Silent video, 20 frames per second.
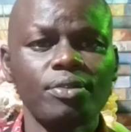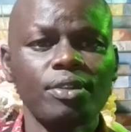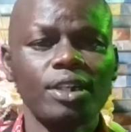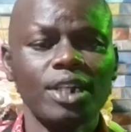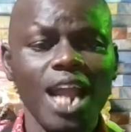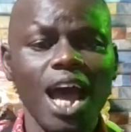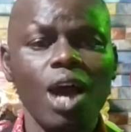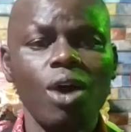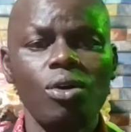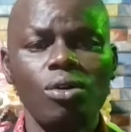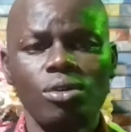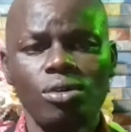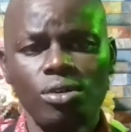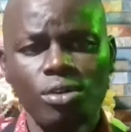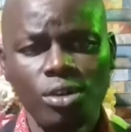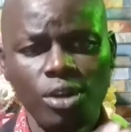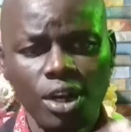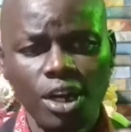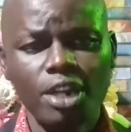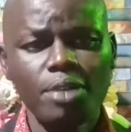Now,
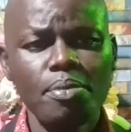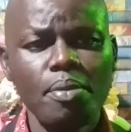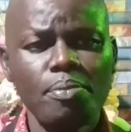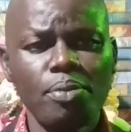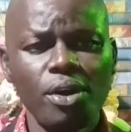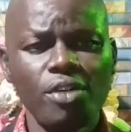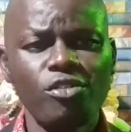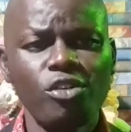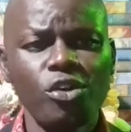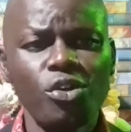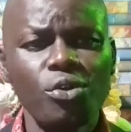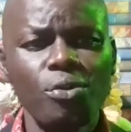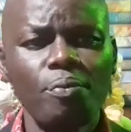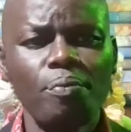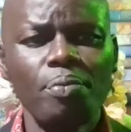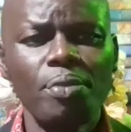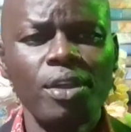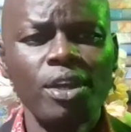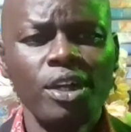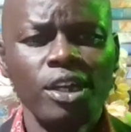let me pray for you.
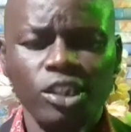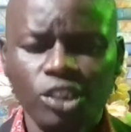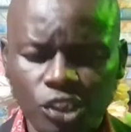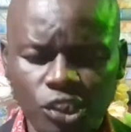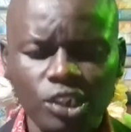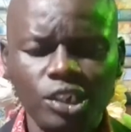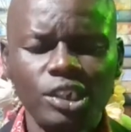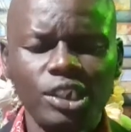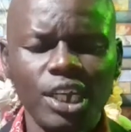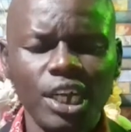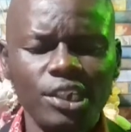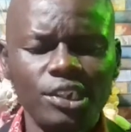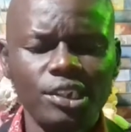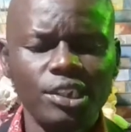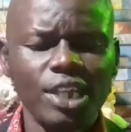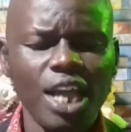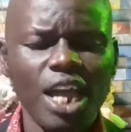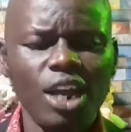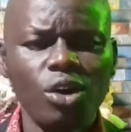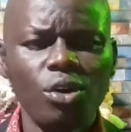Jesus,
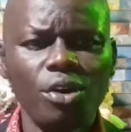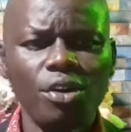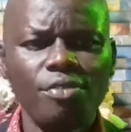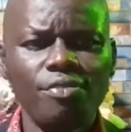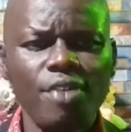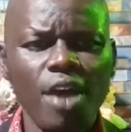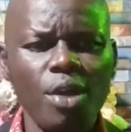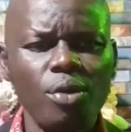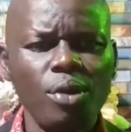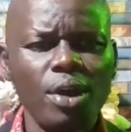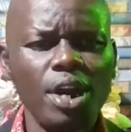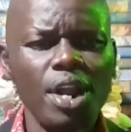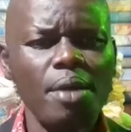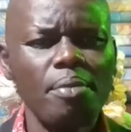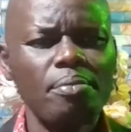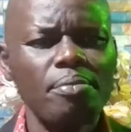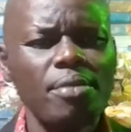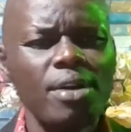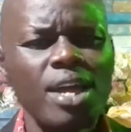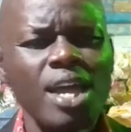I glorify your name.
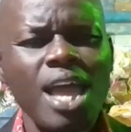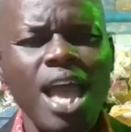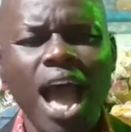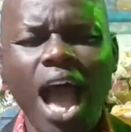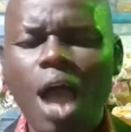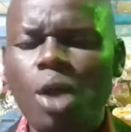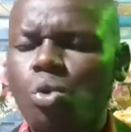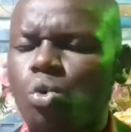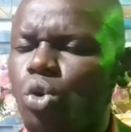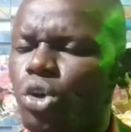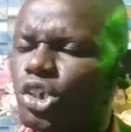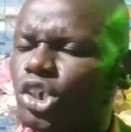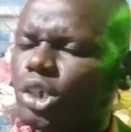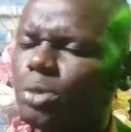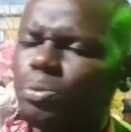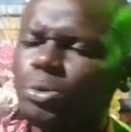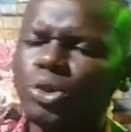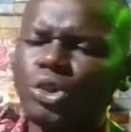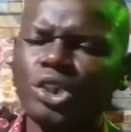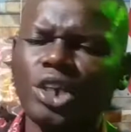I
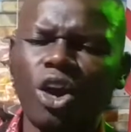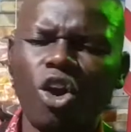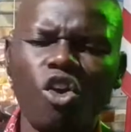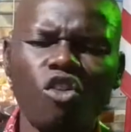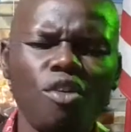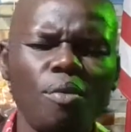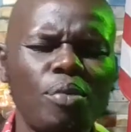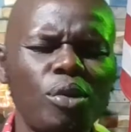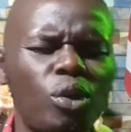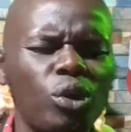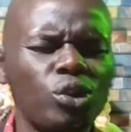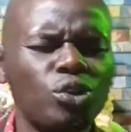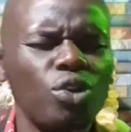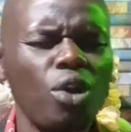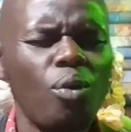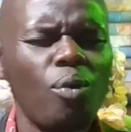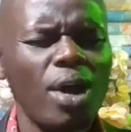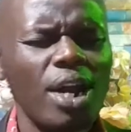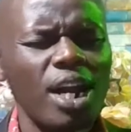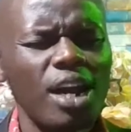worship you, Jehovah, because you are
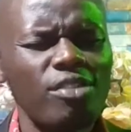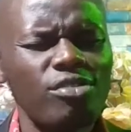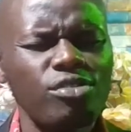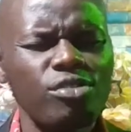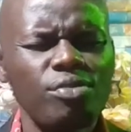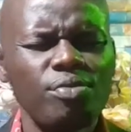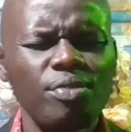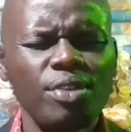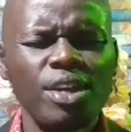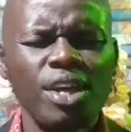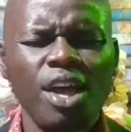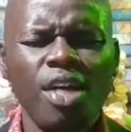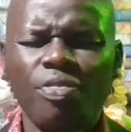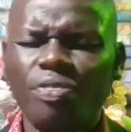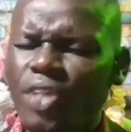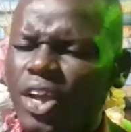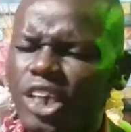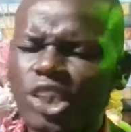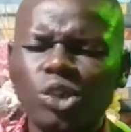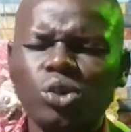wonderful.
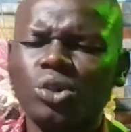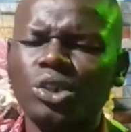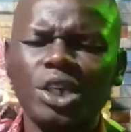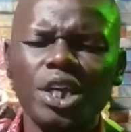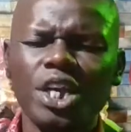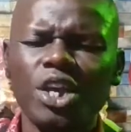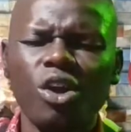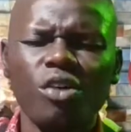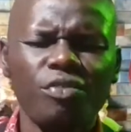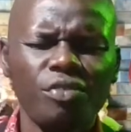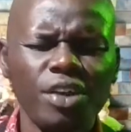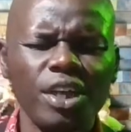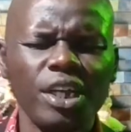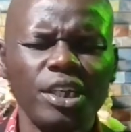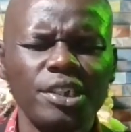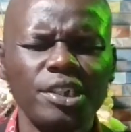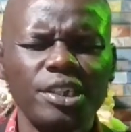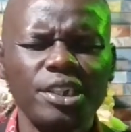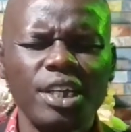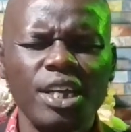Thank you, King of
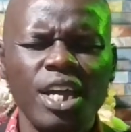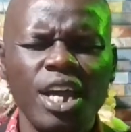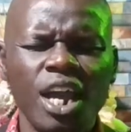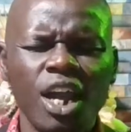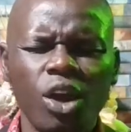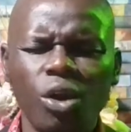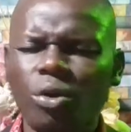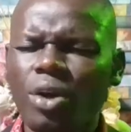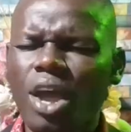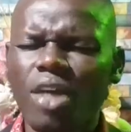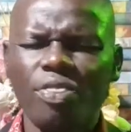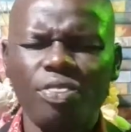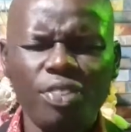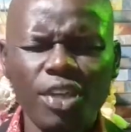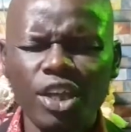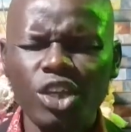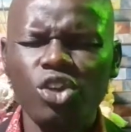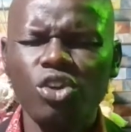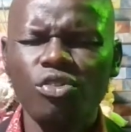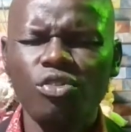Kings. Lord, I
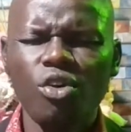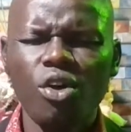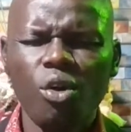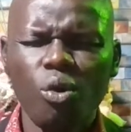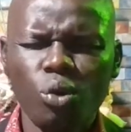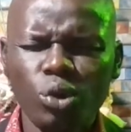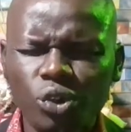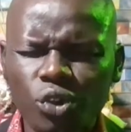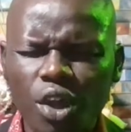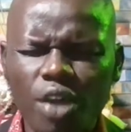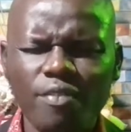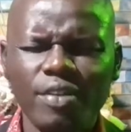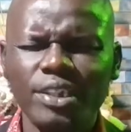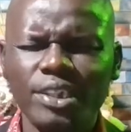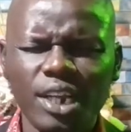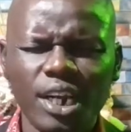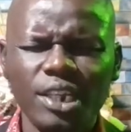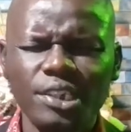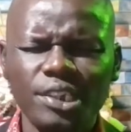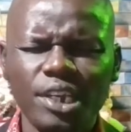thank you for whosoever is
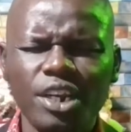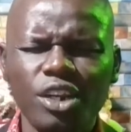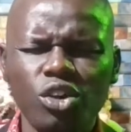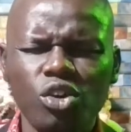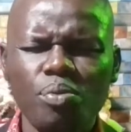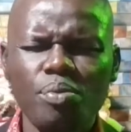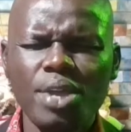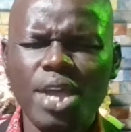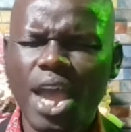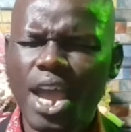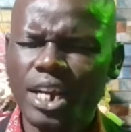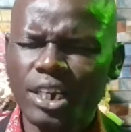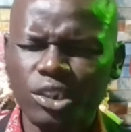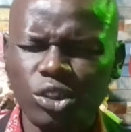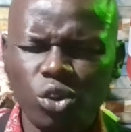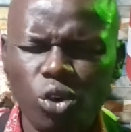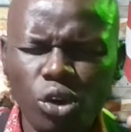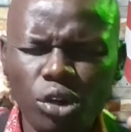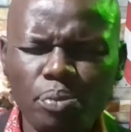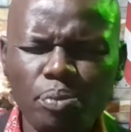listening to me and is
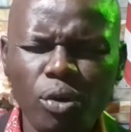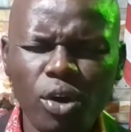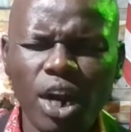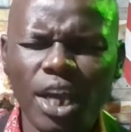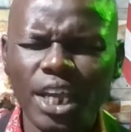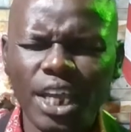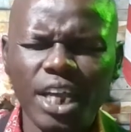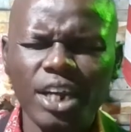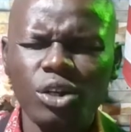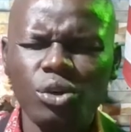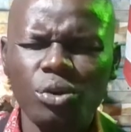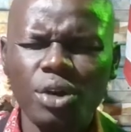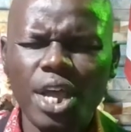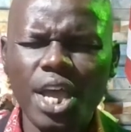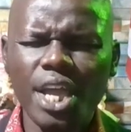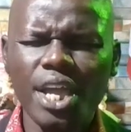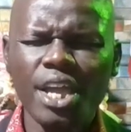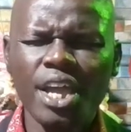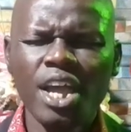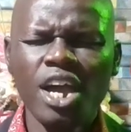God born again today.
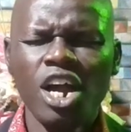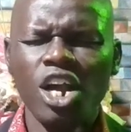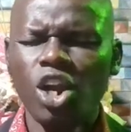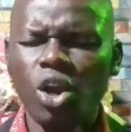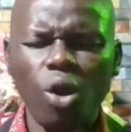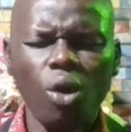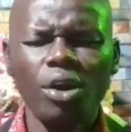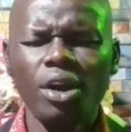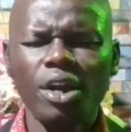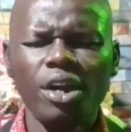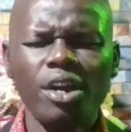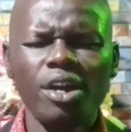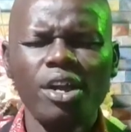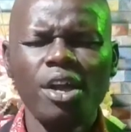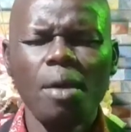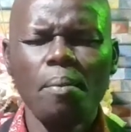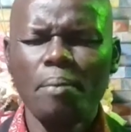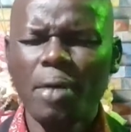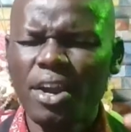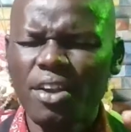Lord,
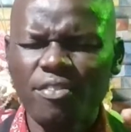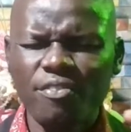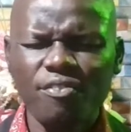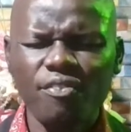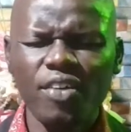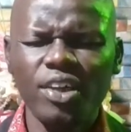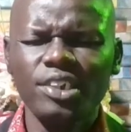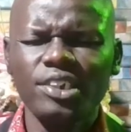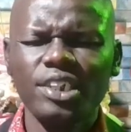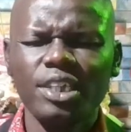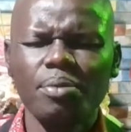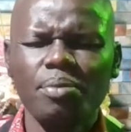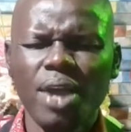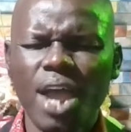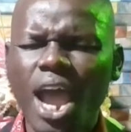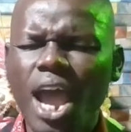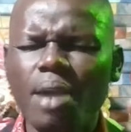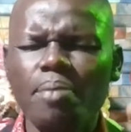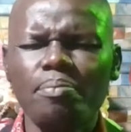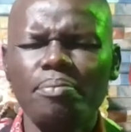manifest them.
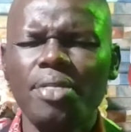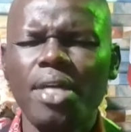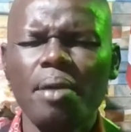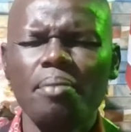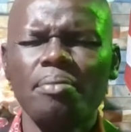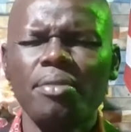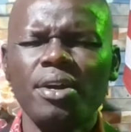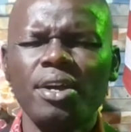Help them.